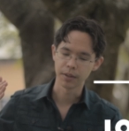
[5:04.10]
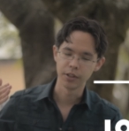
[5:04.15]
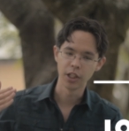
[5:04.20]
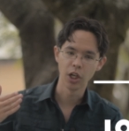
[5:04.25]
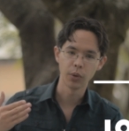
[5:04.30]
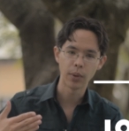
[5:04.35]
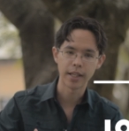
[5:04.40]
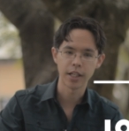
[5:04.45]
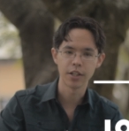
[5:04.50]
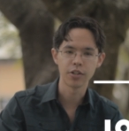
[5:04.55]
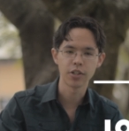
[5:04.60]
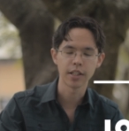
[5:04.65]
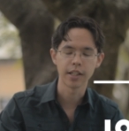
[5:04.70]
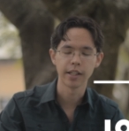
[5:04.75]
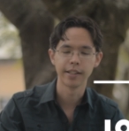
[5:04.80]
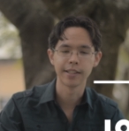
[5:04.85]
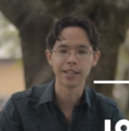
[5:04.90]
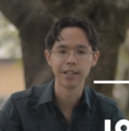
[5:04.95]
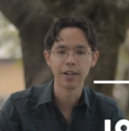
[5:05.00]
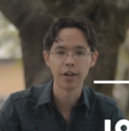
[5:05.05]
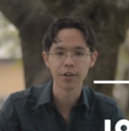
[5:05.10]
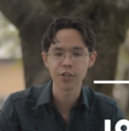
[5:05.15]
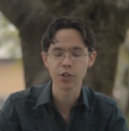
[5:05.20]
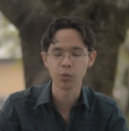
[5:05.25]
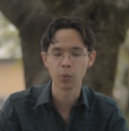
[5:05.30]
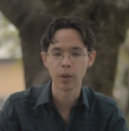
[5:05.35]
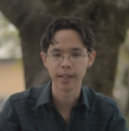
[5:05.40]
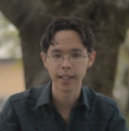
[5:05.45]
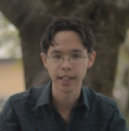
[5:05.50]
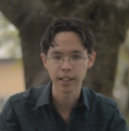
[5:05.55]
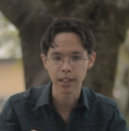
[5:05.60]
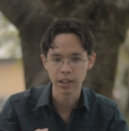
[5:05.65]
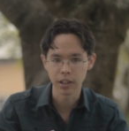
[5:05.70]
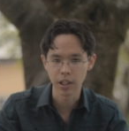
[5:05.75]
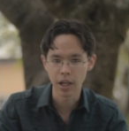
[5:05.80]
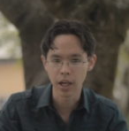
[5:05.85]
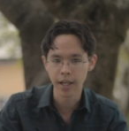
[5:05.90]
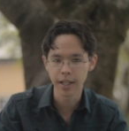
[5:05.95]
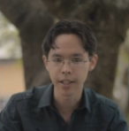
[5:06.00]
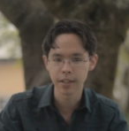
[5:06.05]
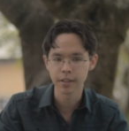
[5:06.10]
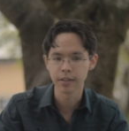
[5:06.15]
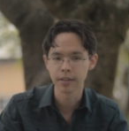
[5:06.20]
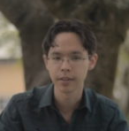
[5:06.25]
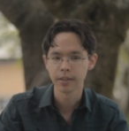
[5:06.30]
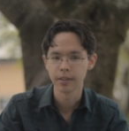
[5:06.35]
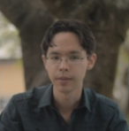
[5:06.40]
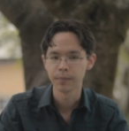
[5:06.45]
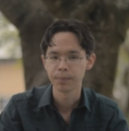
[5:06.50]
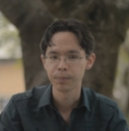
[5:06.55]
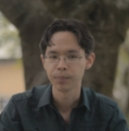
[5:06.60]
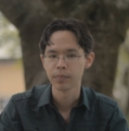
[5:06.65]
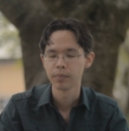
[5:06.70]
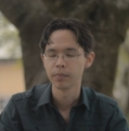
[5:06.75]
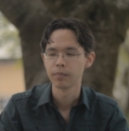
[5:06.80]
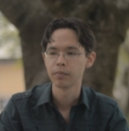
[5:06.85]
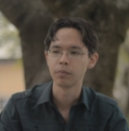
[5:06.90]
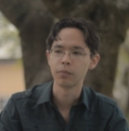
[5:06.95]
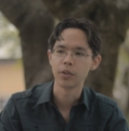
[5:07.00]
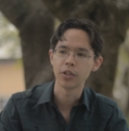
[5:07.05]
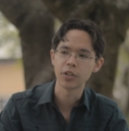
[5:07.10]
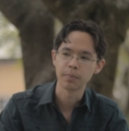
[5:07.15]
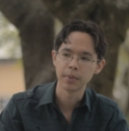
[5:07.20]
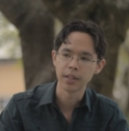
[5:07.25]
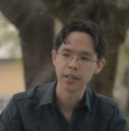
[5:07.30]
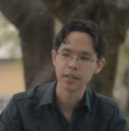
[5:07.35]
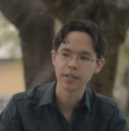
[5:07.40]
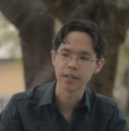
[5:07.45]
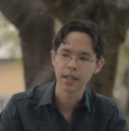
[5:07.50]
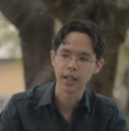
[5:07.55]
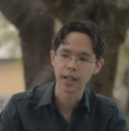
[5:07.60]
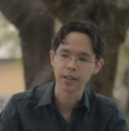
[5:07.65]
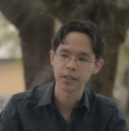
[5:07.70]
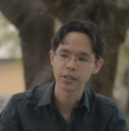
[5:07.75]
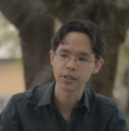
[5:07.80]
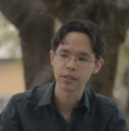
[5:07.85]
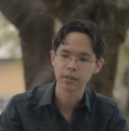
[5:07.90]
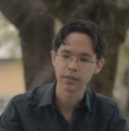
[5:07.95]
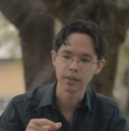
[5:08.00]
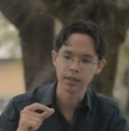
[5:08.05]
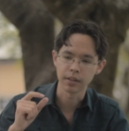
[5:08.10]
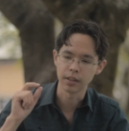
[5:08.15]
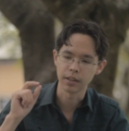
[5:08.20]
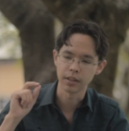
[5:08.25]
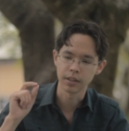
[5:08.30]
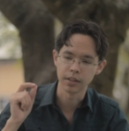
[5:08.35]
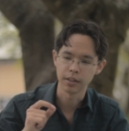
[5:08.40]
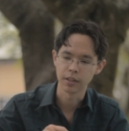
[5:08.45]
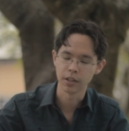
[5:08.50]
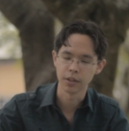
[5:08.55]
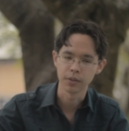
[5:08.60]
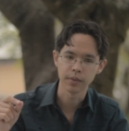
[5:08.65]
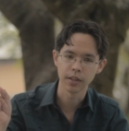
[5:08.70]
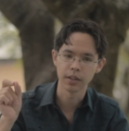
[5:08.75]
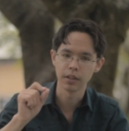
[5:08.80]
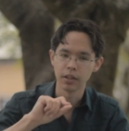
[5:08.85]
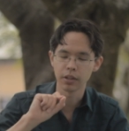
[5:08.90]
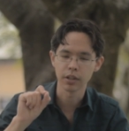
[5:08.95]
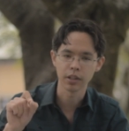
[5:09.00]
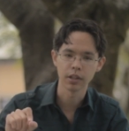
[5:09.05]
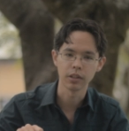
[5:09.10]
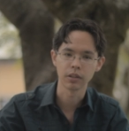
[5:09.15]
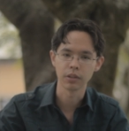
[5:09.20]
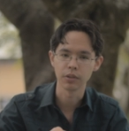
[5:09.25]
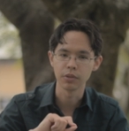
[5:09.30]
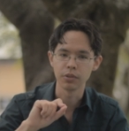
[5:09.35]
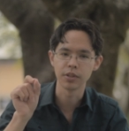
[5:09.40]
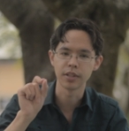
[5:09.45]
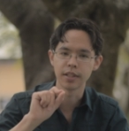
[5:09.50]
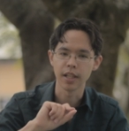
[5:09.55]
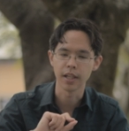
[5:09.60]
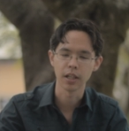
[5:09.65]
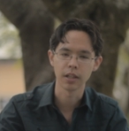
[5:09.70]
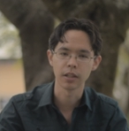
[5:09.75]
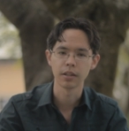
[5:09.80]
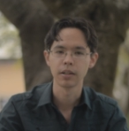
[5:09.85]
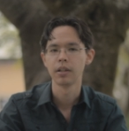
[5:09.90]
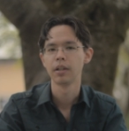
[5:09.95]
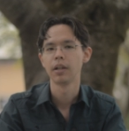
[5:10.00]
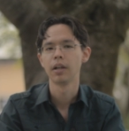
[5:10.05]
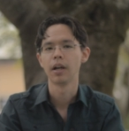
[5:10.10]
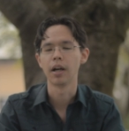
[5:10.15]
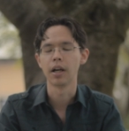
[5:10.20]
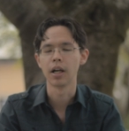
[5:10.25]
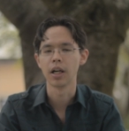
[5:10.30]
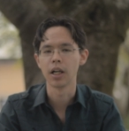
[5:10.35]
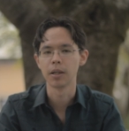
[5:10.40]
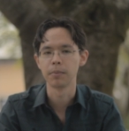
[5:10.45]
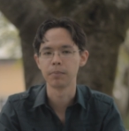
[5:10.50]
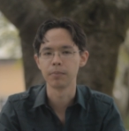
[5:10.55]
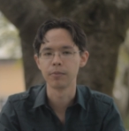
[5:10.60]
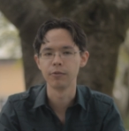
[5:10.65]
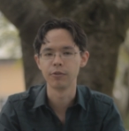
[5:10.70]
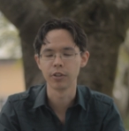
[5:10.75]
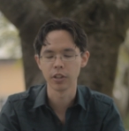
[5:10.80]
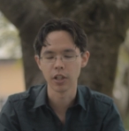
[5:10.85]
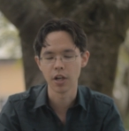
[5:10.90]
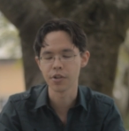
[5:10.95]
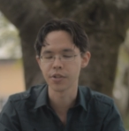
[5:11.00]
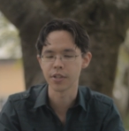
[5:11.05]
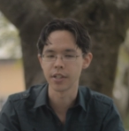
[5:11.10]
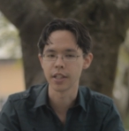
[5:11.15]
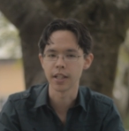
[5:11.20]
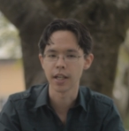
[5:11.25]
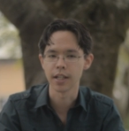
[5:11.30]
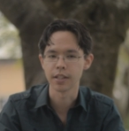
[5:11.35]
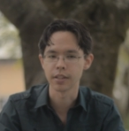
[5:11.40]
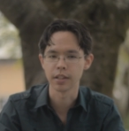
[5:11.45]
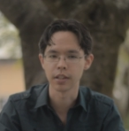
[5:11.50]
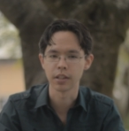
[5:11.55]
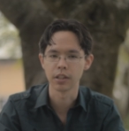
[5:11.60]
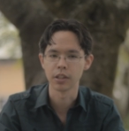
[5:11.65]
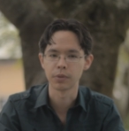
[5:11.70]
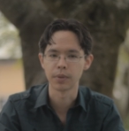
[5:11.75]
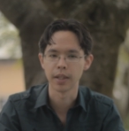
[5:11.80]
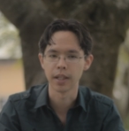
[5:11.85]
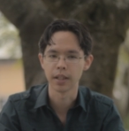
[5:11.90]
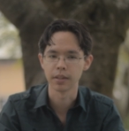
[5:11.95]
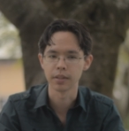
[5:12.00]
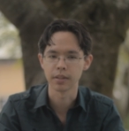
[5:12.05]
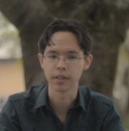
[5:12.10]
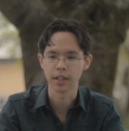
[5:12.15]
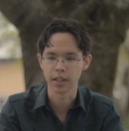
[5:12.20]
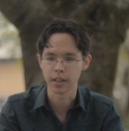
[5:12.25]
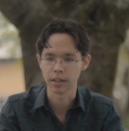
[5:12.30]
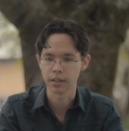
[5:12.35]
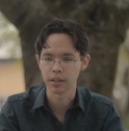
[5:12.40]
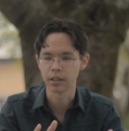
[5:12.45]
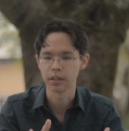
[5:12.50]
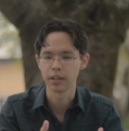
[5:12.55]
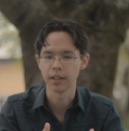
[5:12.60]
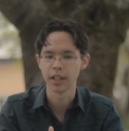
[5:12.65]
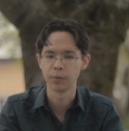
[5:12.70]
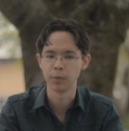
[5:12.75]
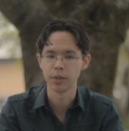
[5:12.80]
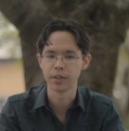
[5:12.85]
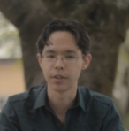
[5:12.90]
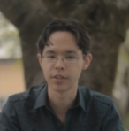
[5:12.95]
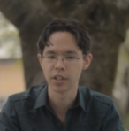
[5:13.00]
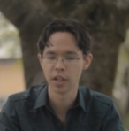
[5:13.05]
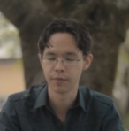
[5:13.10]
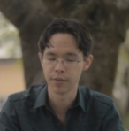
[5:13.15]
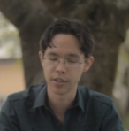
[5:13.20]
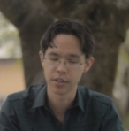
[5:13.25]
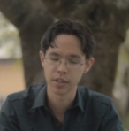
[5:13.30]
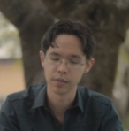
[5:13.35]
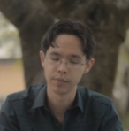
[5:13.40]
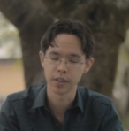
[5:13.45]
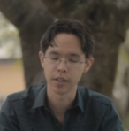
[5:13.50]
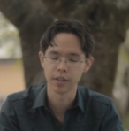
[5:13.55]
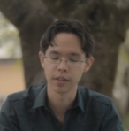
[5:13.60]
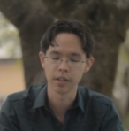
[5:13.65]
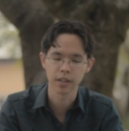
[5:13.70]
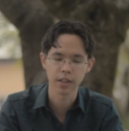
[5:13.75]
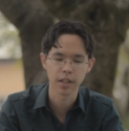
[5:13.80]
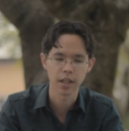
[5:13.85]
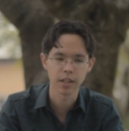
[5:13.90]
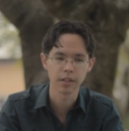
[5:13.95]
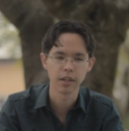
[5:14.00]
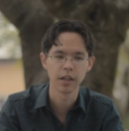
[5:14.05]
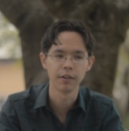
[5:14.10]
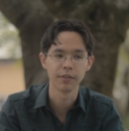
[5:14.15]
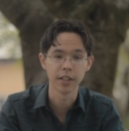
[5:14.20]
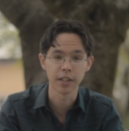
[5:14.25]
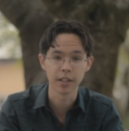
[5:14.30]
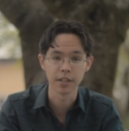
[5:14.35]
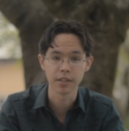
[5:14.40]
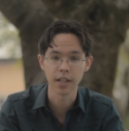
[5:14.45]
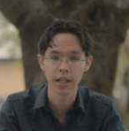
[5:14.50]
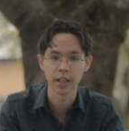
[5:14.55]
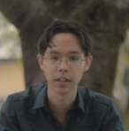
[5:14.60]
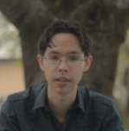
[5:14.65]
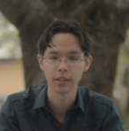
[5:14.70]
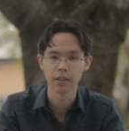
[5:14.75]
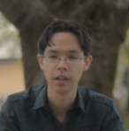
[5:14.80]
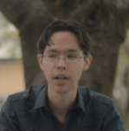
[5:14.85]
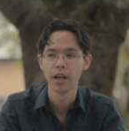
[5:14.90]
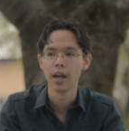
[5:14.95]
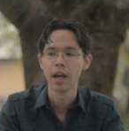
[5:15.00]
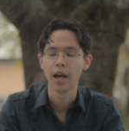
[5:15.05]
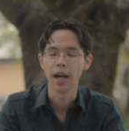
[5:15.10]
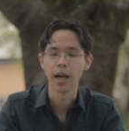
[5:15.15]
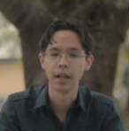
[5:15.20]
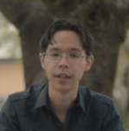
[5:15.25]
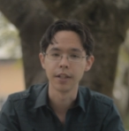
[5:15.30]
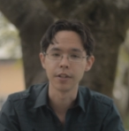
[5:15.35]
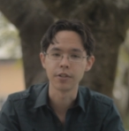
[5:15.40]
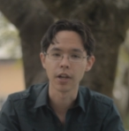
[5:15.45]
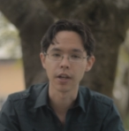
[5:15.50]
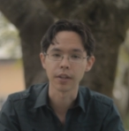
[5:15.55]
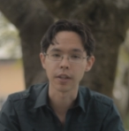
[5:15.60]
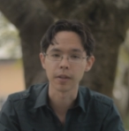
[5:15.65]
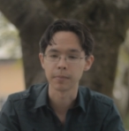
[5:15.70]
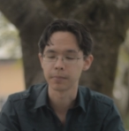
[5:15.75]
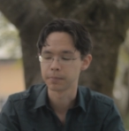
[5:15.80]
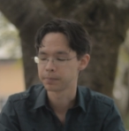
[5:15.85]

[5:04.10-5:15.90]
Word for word: no energy is lost when they collide, which means that, you know, they're not going to lose their velocity as they go around and collide with surfaces of the container and each other.